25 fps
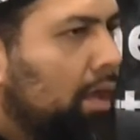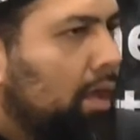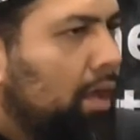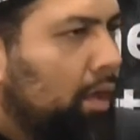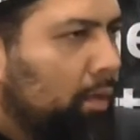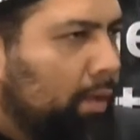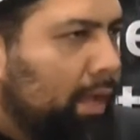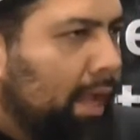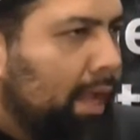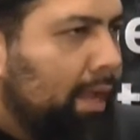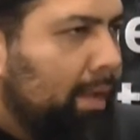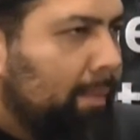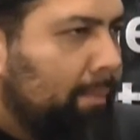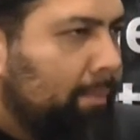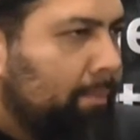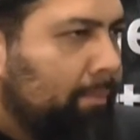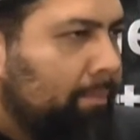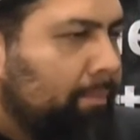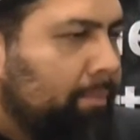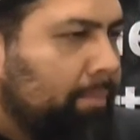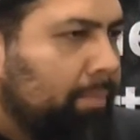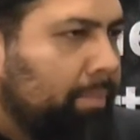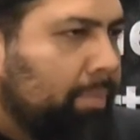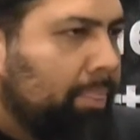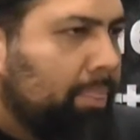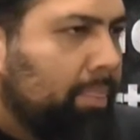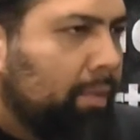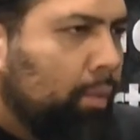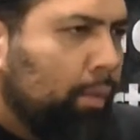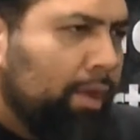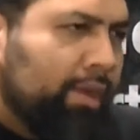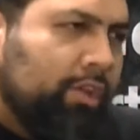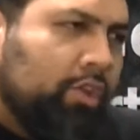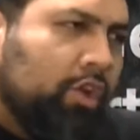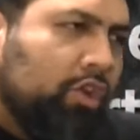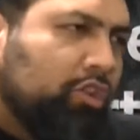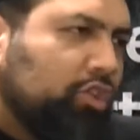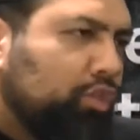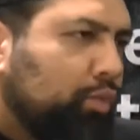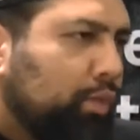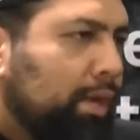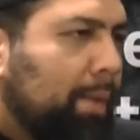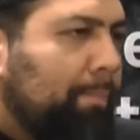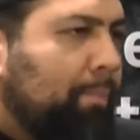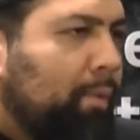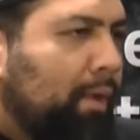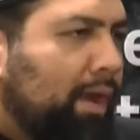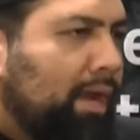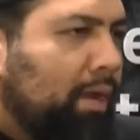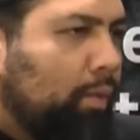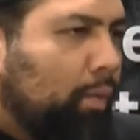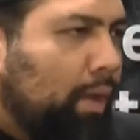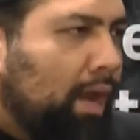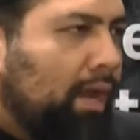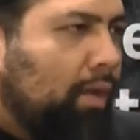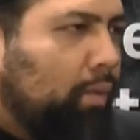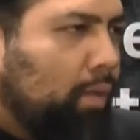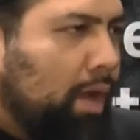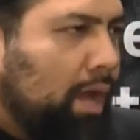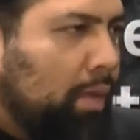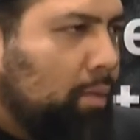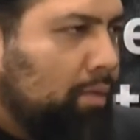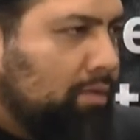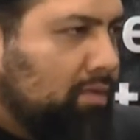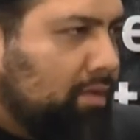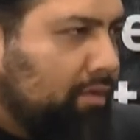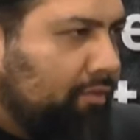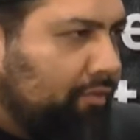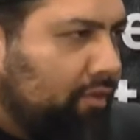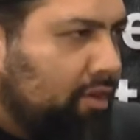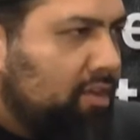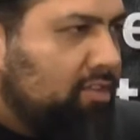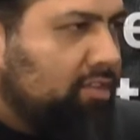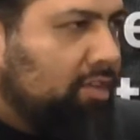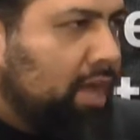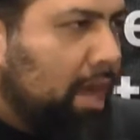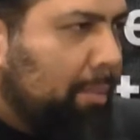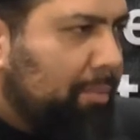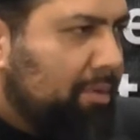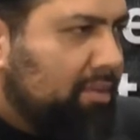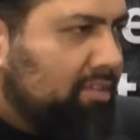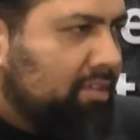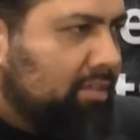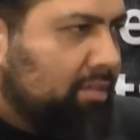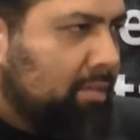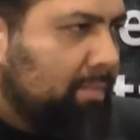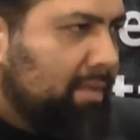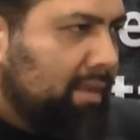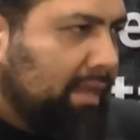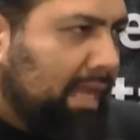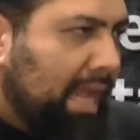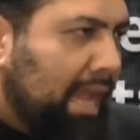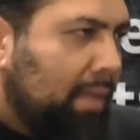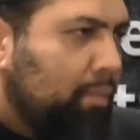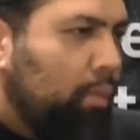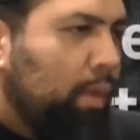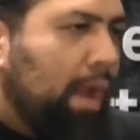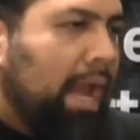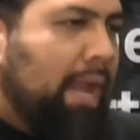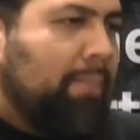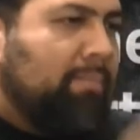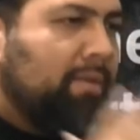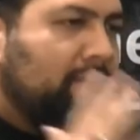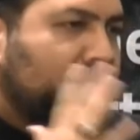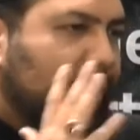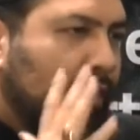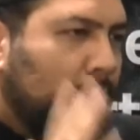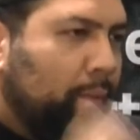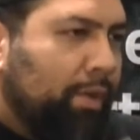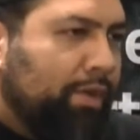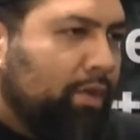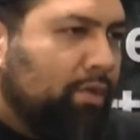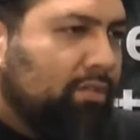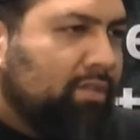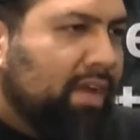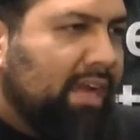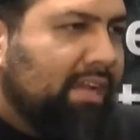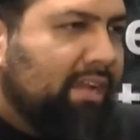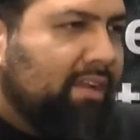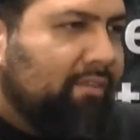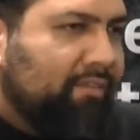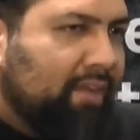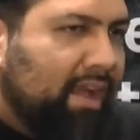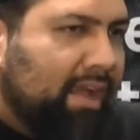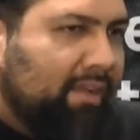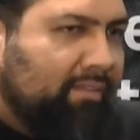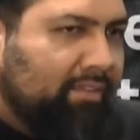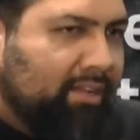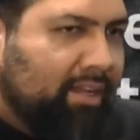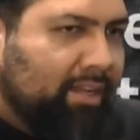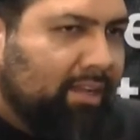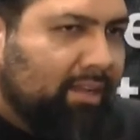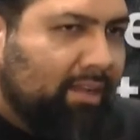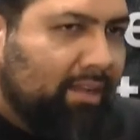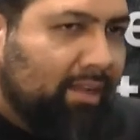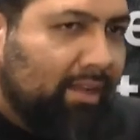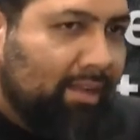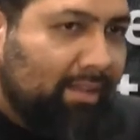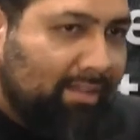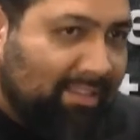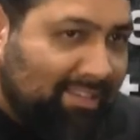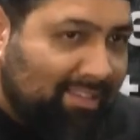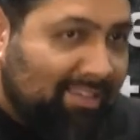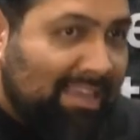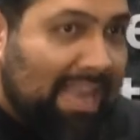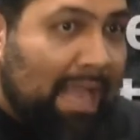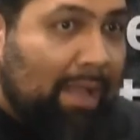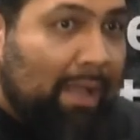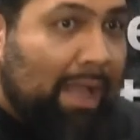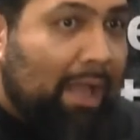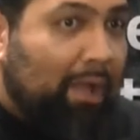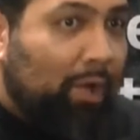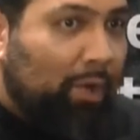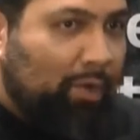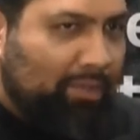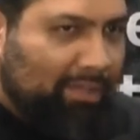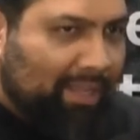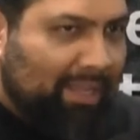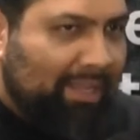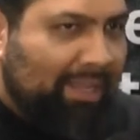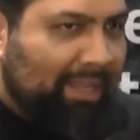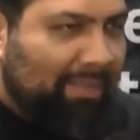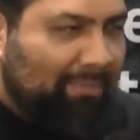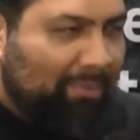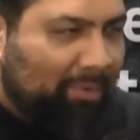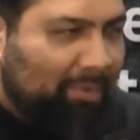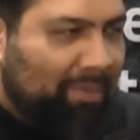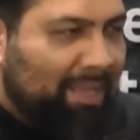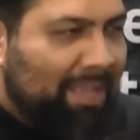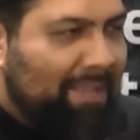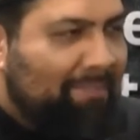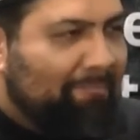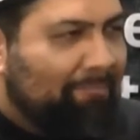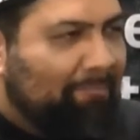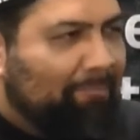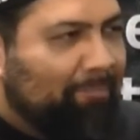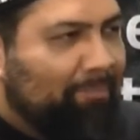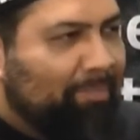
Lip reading: Okay? Windows 3.11 was the first operating system that came way before Windows 95 did. This is not how old I am, okay?